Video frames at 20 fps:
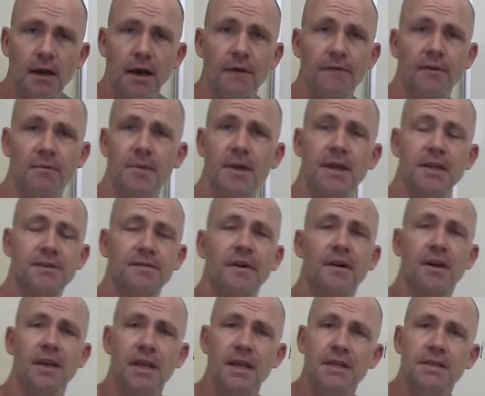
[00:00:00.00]
For me, it's
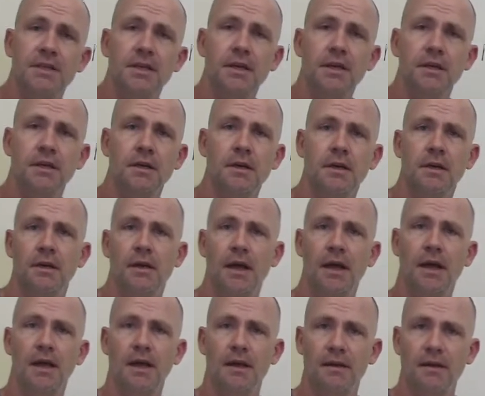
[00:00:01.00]
very easy.
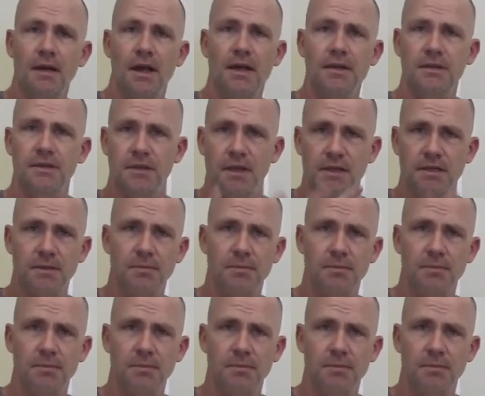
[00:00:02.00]
As